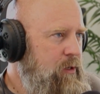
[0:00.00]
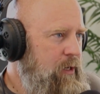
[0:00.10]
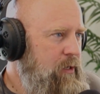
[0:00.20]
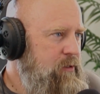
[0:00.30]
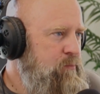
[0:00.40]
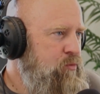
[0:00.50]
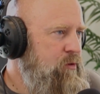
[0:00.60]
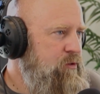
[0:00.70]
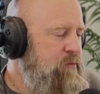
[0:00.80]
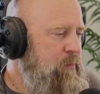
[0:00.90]
and it
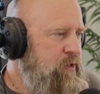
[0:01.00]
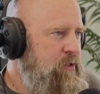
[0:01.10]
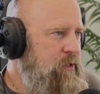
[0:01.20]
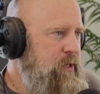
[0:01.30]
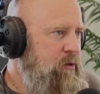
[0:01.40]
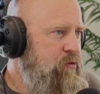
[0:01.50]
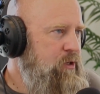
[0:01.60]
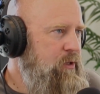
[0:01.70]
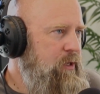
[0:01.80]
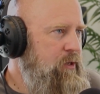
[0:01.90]
produces much less
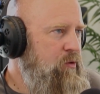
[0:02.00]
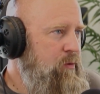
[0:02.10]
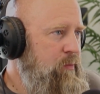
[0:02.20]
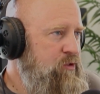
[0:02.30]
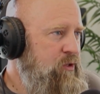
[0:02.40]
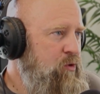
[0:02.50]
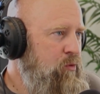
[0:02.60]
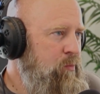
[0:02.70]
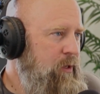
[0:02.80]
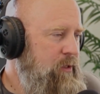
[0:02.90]
energy than doing a bunch of
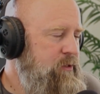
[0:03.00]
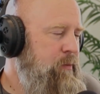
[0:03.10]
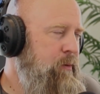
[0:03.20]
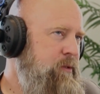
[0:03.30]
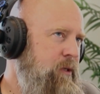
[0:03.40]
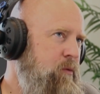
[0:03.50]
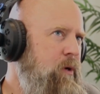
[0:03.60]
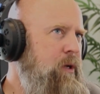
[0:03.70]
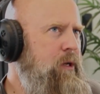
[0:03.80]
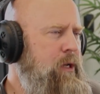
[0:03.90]
coal plants. And people say,
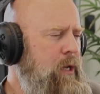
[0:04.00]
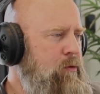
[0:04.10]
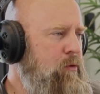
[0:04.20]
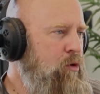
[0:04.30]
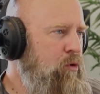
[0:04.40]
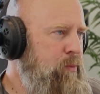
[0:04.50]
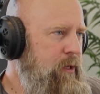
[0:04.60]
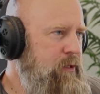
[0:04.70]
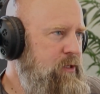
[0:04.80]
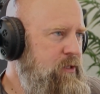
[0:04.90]
well, you can't do coal
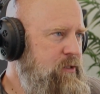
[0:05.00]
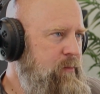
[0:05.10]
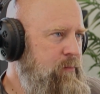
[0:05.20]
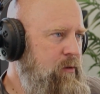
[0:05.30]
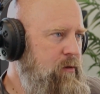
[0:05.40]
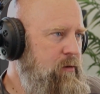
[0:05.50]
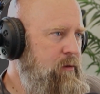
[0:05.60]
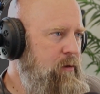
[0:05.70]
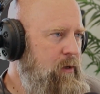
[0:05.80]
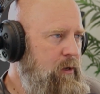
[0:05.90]
plants because they
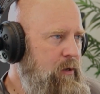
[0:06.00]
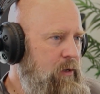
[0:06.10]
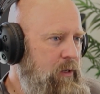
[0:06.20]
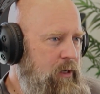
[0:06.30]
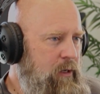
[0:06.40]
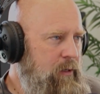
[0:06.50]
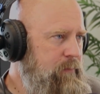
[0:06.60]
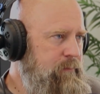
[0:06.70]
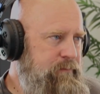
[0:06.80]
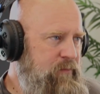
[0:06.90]
burn
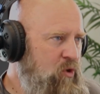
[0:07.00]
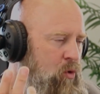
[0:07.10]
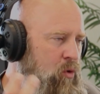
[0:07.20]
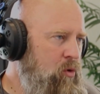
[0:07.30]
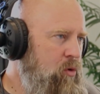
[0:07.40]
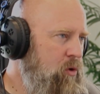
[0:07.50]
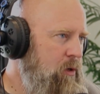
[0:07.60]
coal.